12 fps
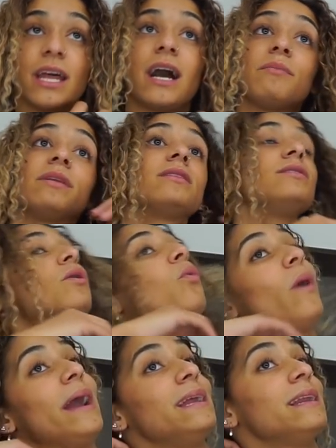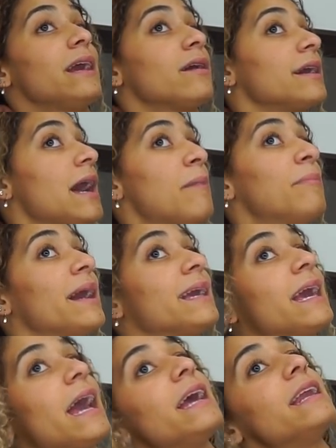I'm in a little waiting area at my
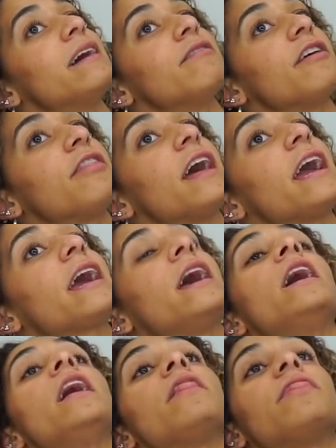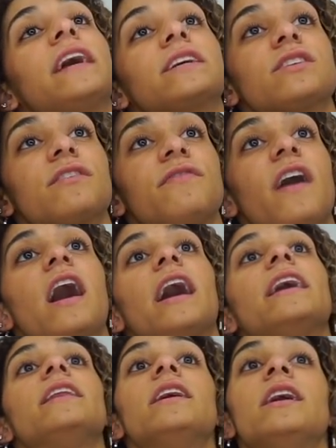gate and everything. Things are fine.